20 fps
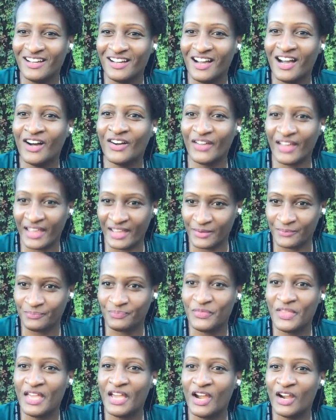Okay.
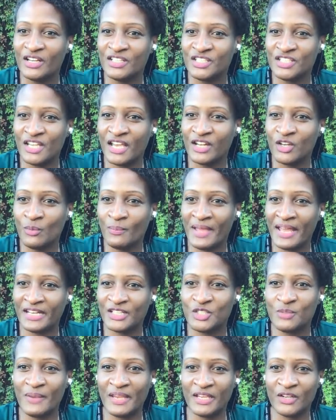
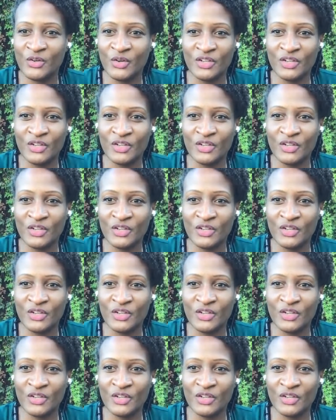Nomadic Jamaican.